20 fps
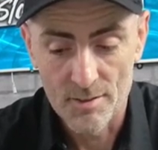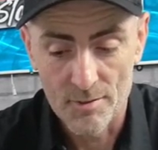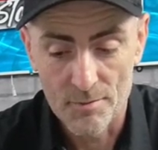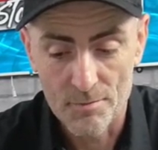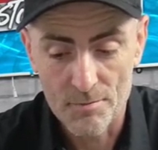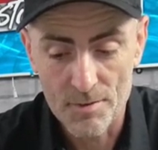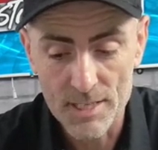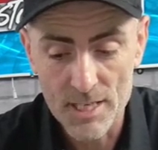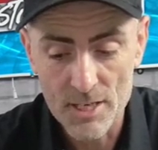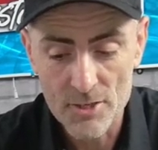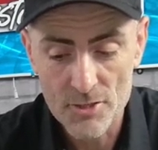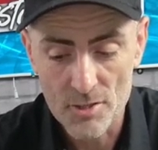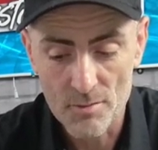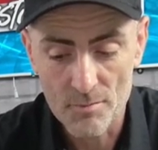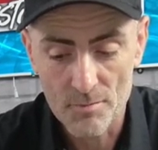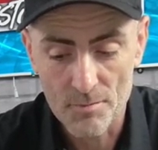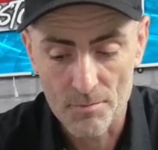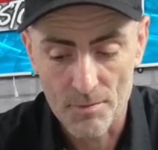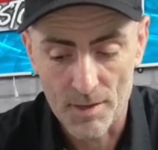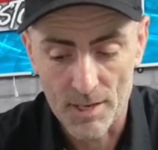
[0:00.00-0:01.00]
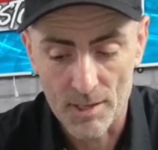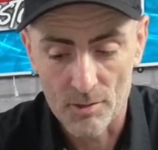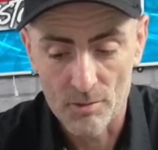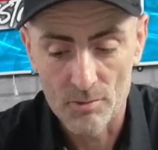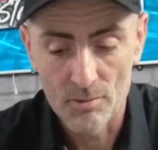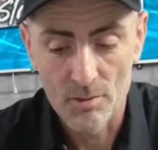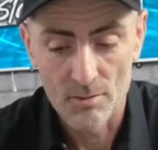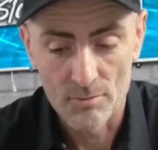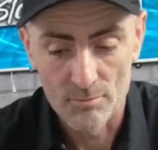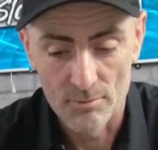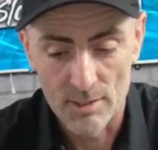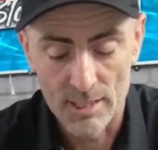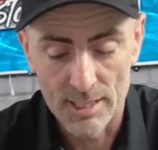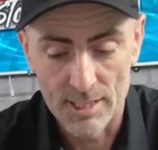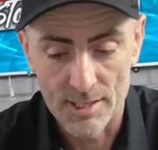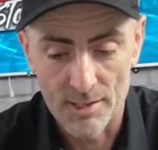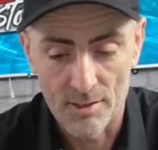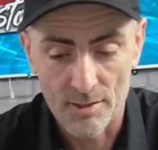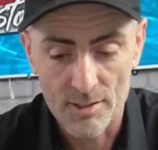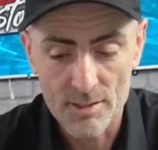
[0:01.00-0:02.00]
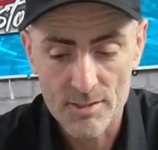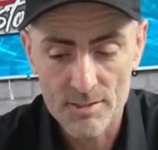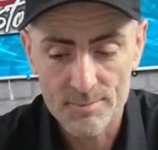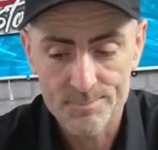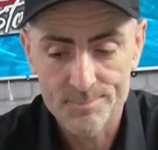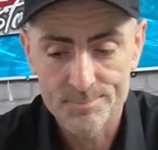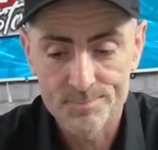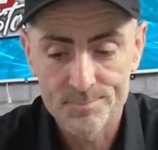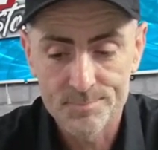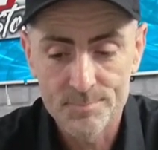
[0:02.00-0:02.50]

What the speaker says: The finish and feel, really nice.